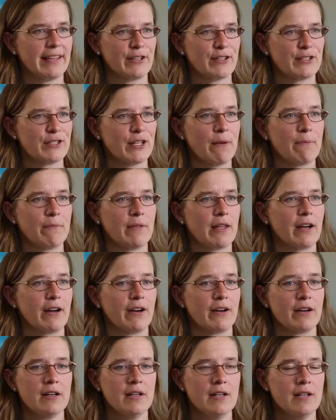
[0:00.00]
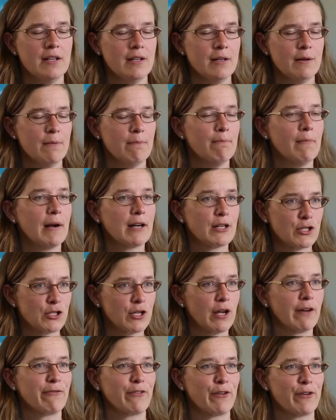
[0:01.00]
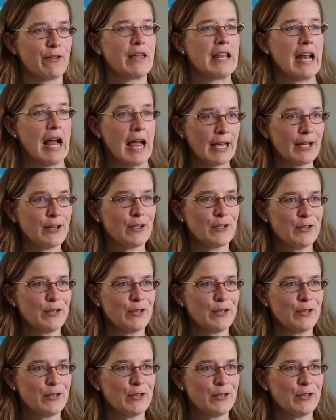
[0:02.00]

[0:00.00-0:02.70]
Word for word: there's some that are much tougher than I could